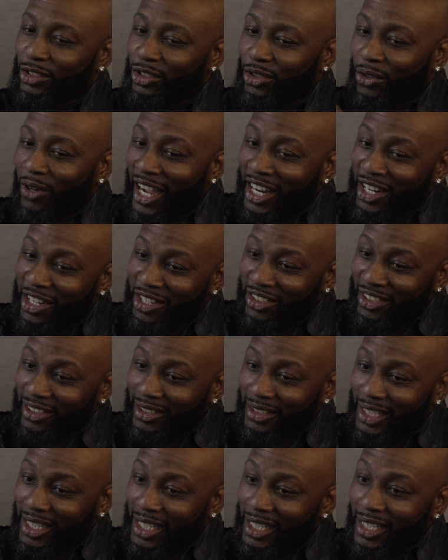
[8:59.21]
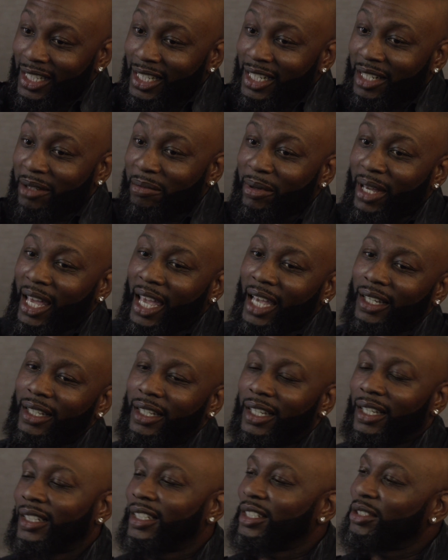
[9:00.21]
So I hear Keya in the back.
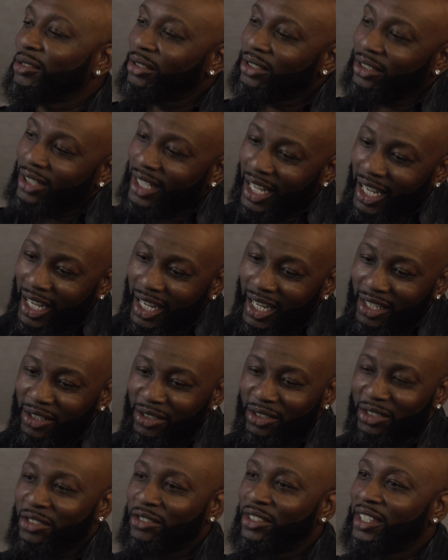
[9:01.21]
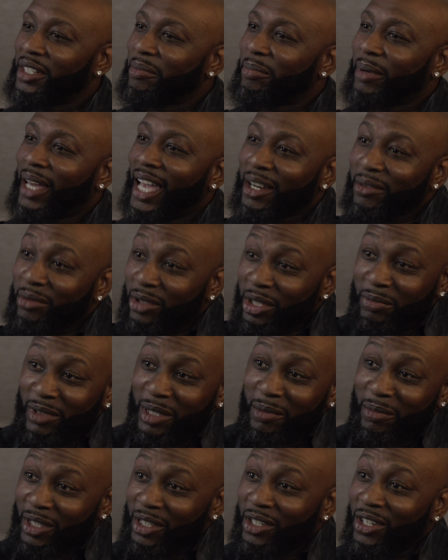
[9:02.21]
Are you okay? You know, you need a back rub,
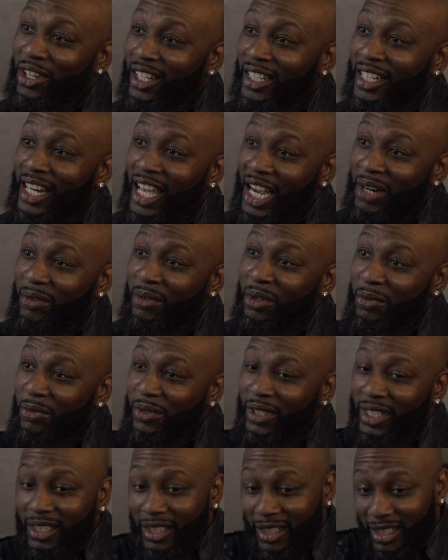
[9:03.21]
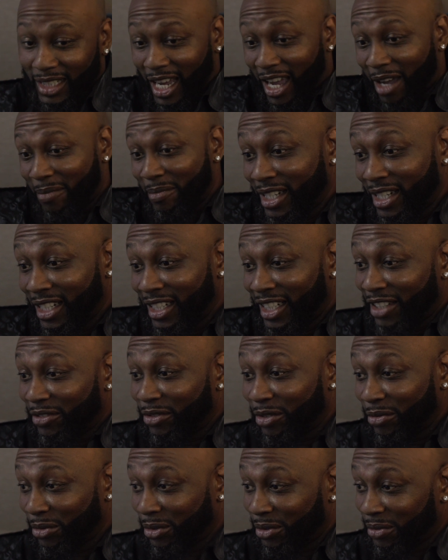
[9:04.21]
need me to call 911. Now the
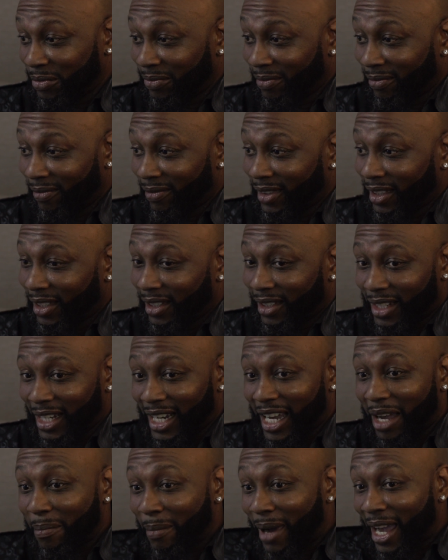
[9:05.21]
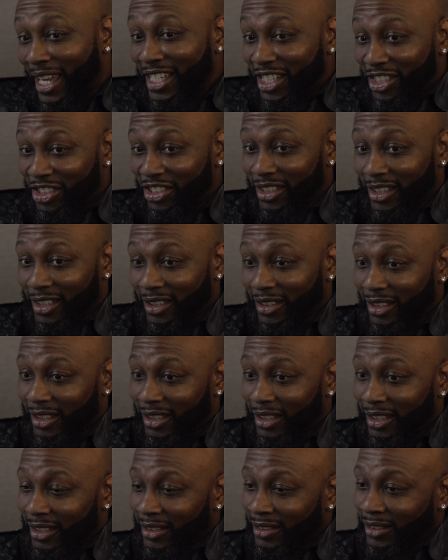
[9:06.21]
living room. I got Maisha
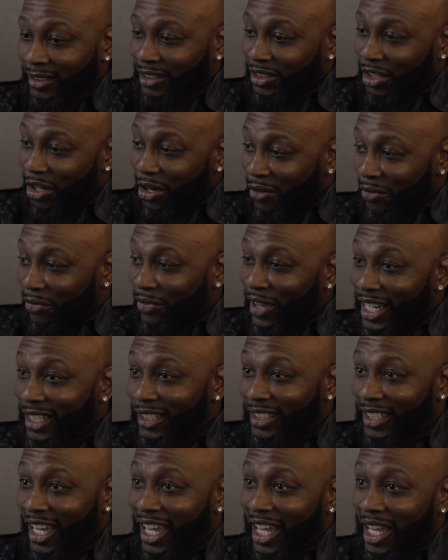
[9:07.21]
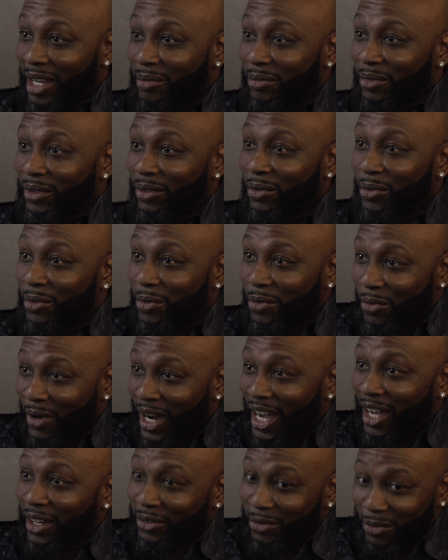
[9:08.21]
on FaceTime
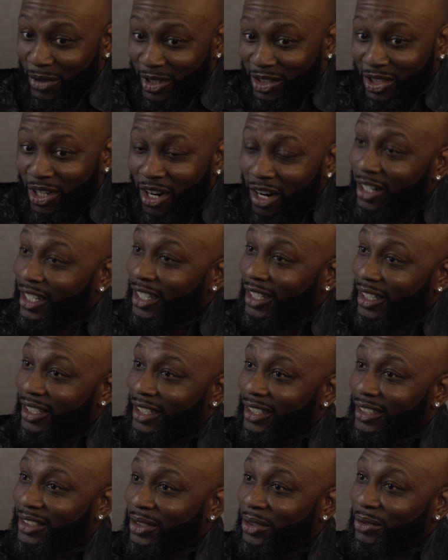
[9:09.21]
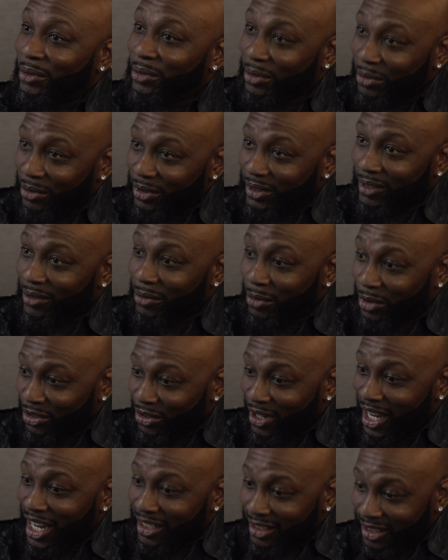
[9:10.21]
while we're talking. So we're
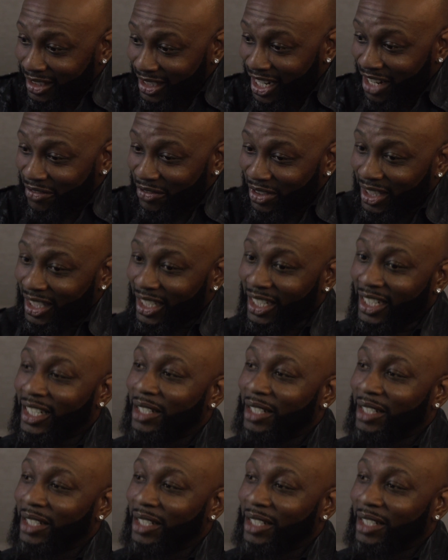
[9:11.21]
trying to set everything